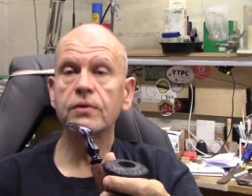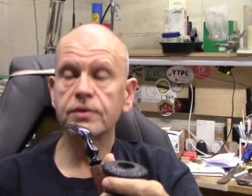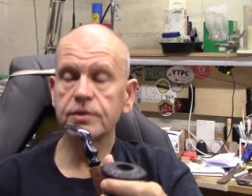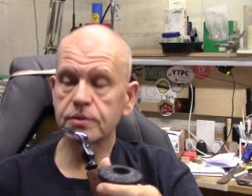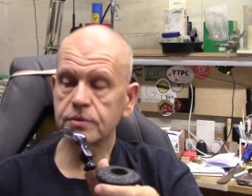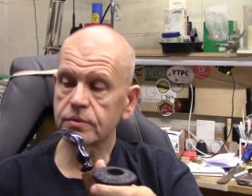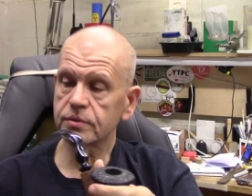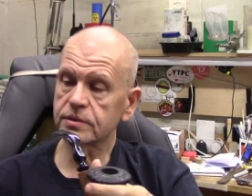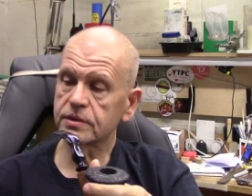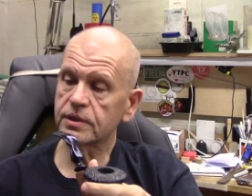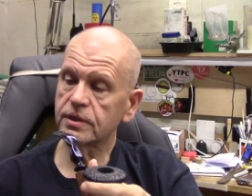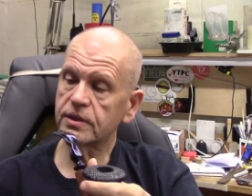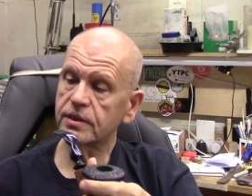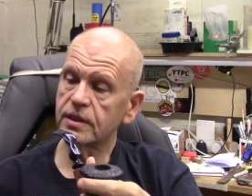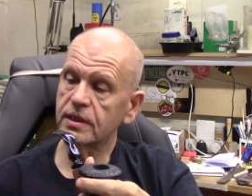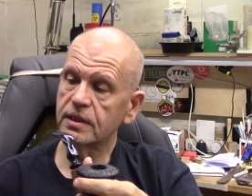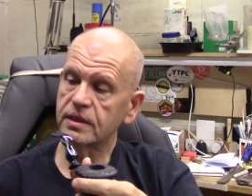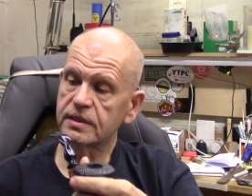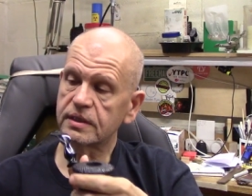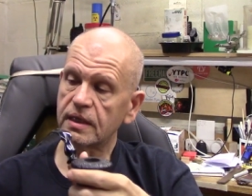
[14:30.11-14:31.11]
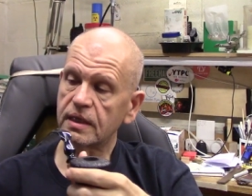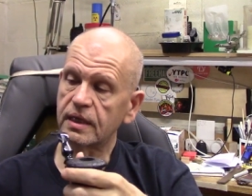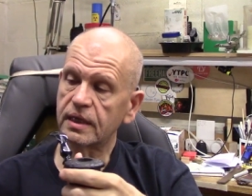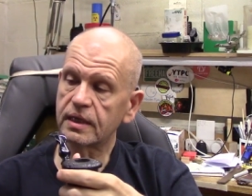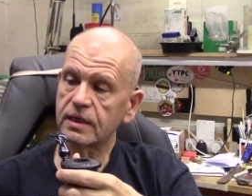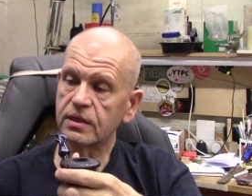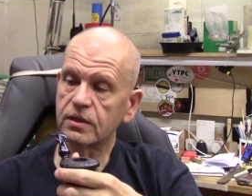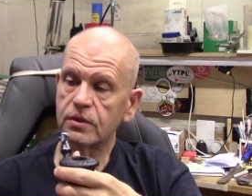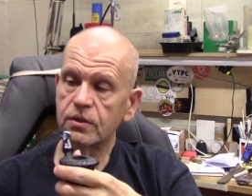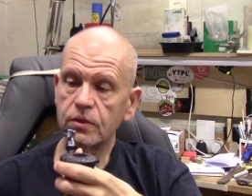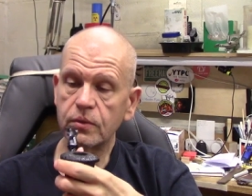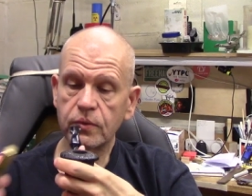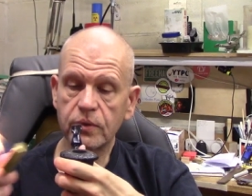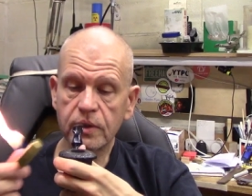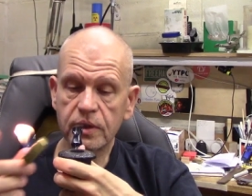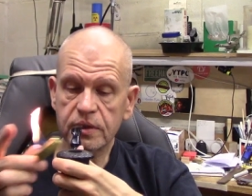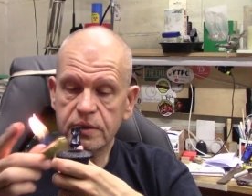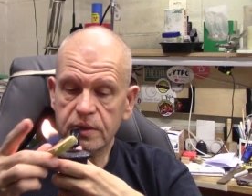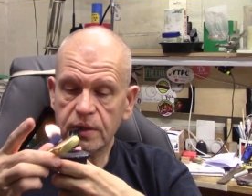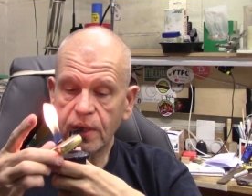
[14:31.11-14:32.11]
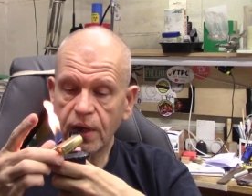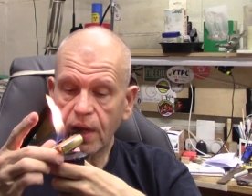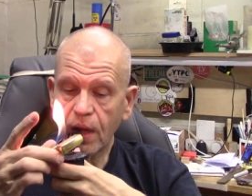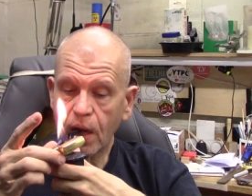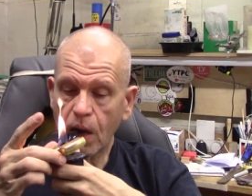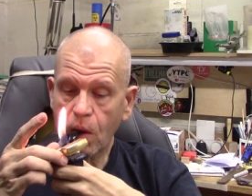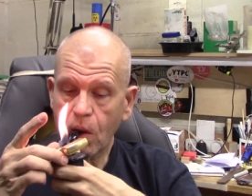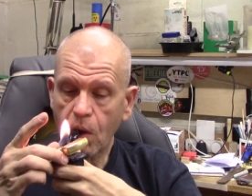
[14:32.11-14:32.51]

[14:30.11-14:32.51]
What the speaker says: the sorts of things I like to do on a Sunday.